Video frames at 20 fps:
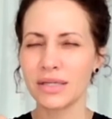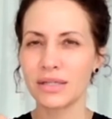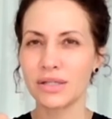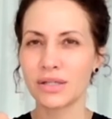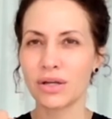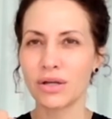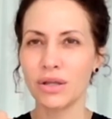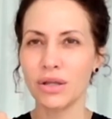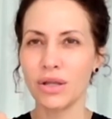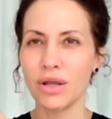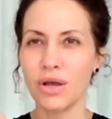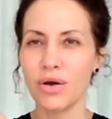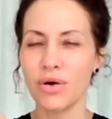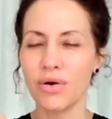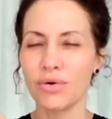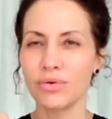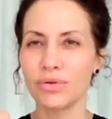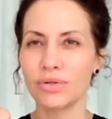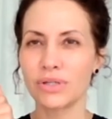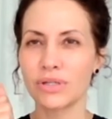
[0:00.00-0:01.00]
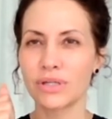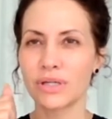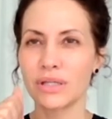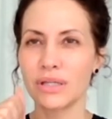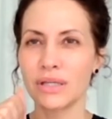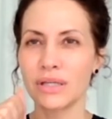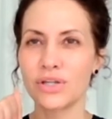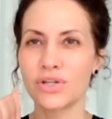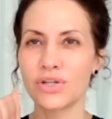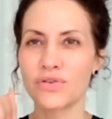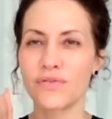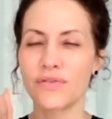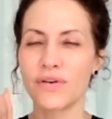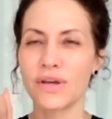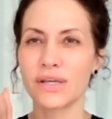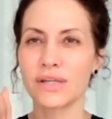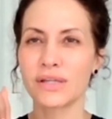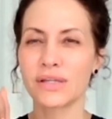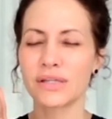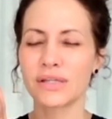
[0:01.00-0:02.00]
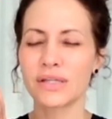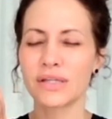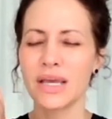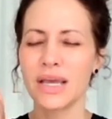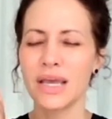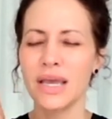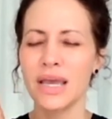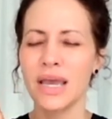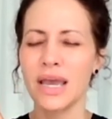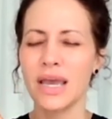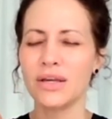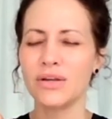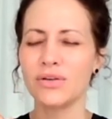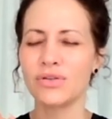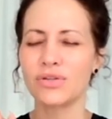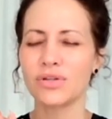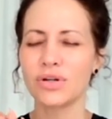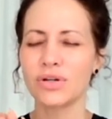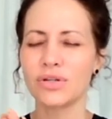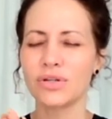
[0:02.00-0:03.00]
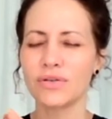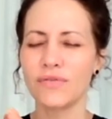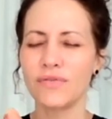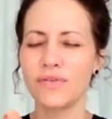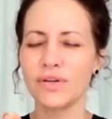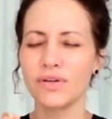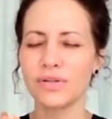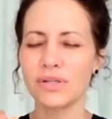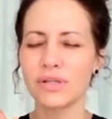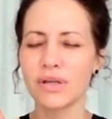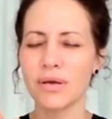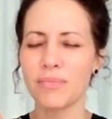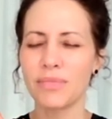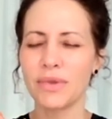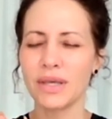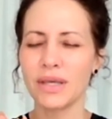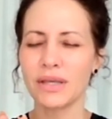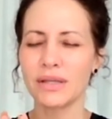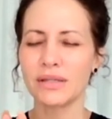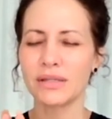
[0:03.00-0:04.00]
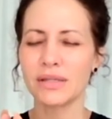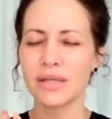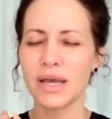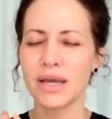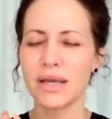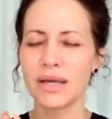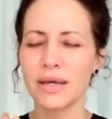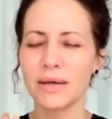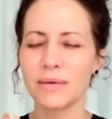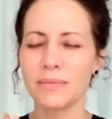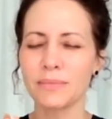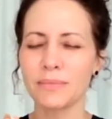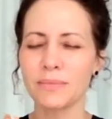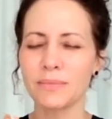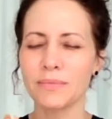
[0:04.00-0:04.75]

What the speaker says: is closed, clenched fist, and you start to feel something inside it.